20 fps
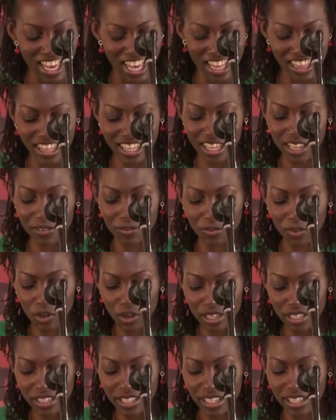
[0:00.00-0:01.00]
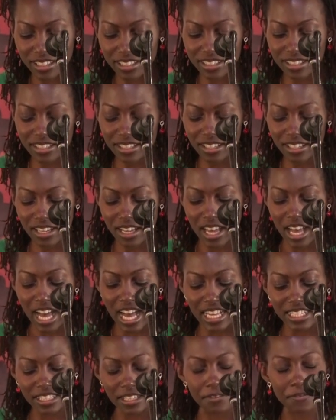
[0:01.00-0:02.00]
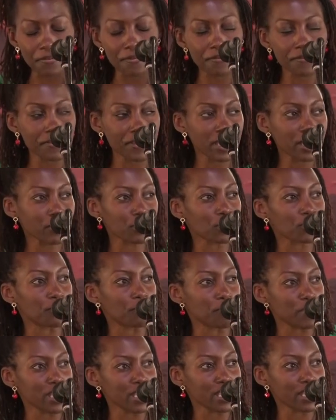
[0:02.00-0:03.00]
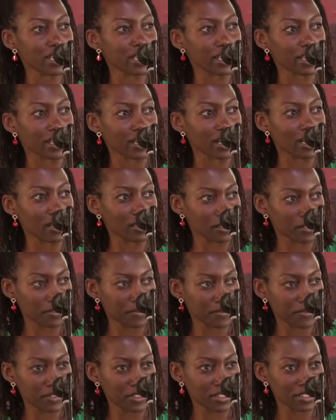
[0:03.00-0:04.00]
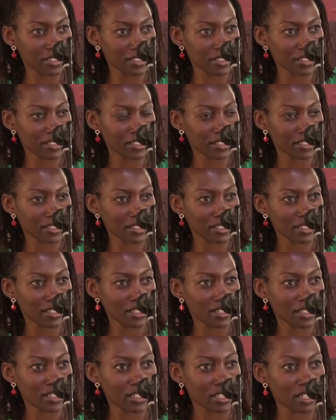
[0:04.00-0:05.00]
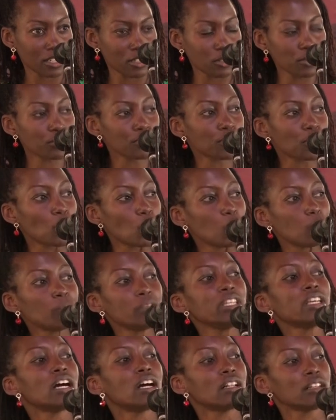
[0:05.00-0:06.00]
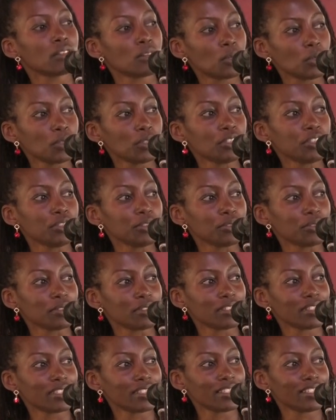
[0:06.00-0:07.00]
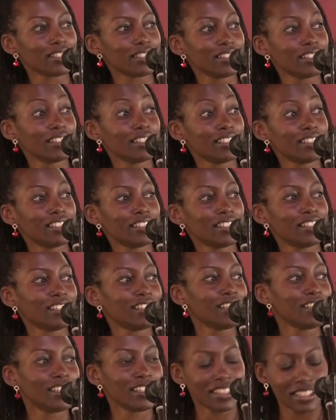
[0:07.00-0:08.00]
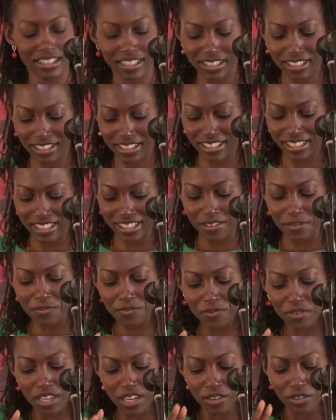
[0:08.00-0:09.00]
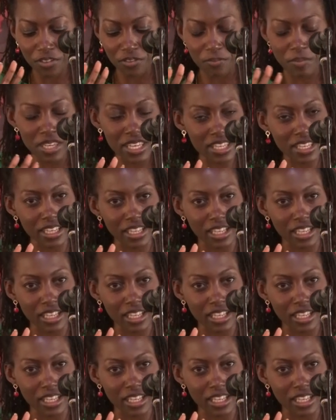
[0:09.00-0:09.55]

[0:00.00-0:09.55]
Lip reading: The avoidant has a fear of being engulfed. Don't call me, I'll call you. Huh? Fear of being